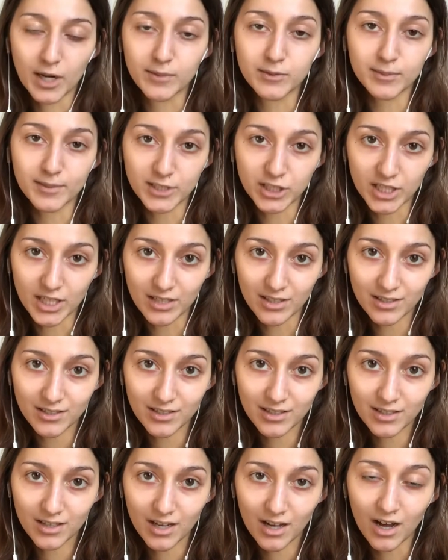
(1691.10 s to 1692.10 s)
channel
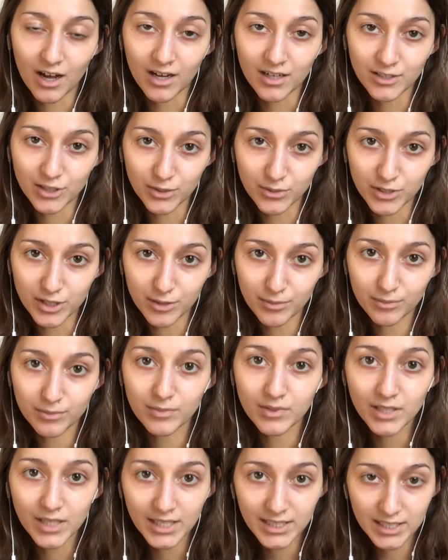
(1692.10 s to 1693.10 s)
on YouTube.
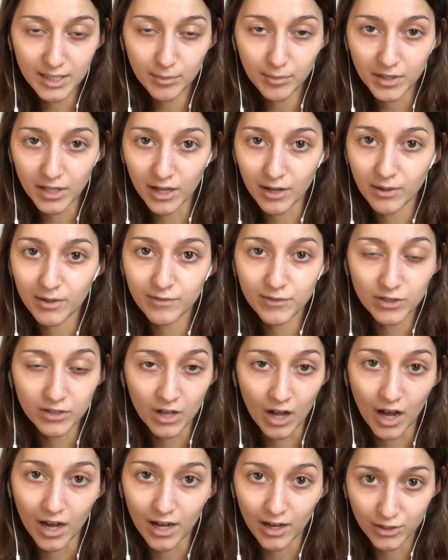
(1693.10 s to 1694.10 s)
Link down below if you're
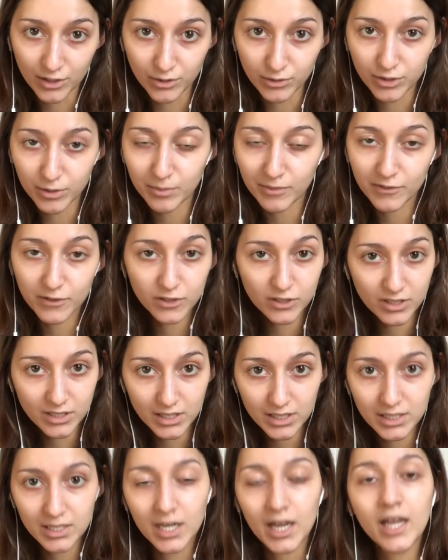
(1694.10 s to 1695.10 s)
not on YouTube, if you're just
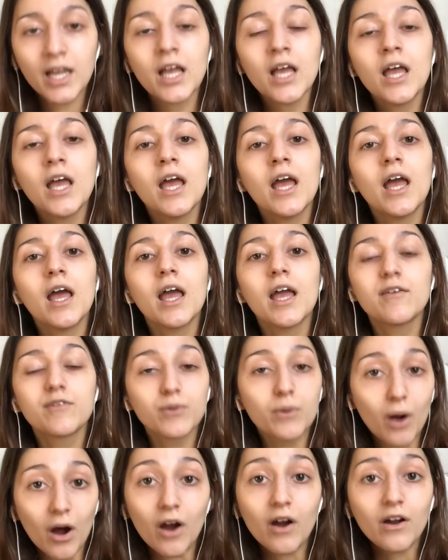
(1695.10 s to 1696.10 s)
listening. If you
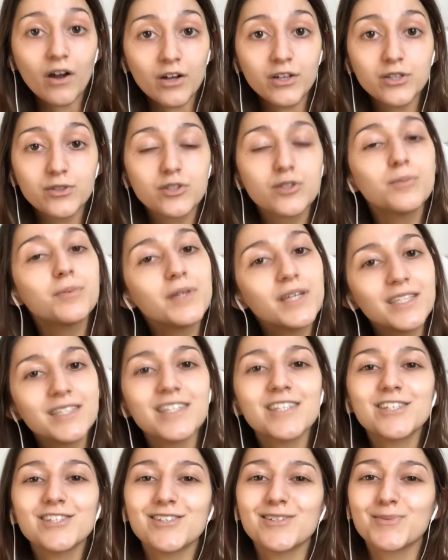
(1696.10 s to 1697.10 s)
are on YouTube, please hit
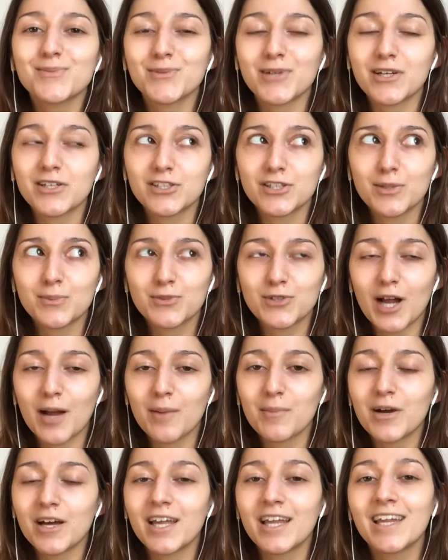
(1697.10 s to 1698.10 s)
the subscribe
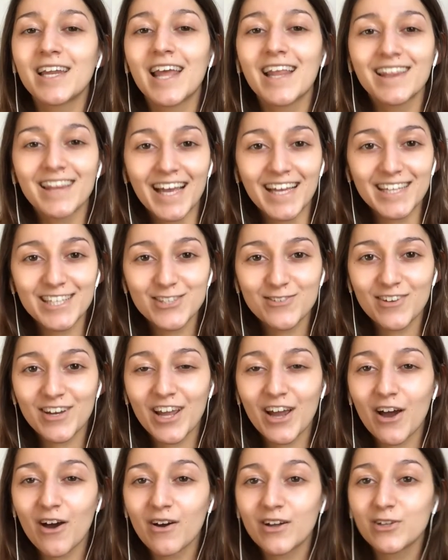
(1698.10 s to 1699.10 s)
button and like this
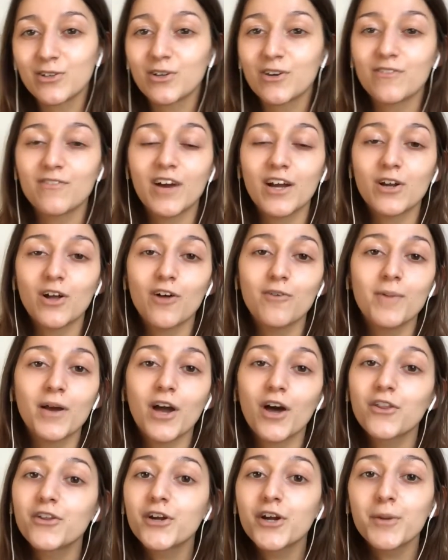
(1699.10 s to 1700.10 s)
video. You can find all my
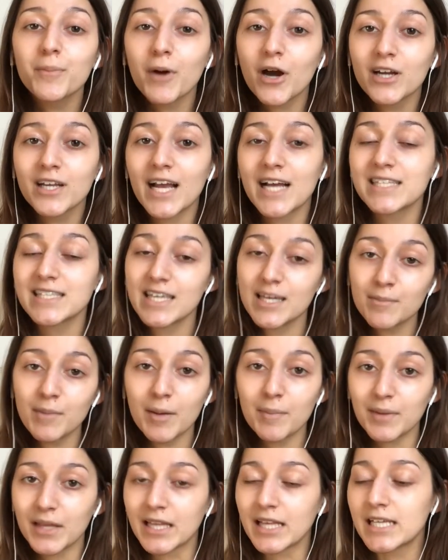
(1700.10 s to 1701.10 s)
other podcasts in my
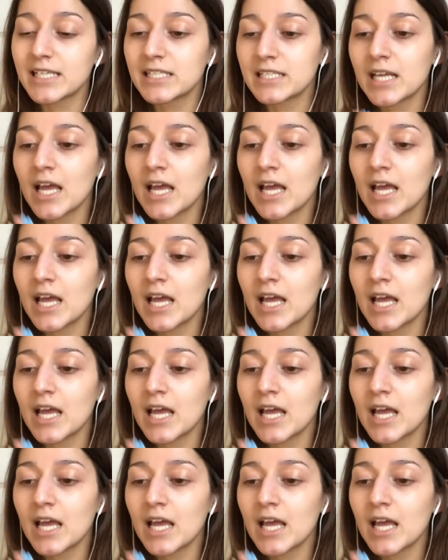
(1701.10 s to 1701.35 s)
playlist.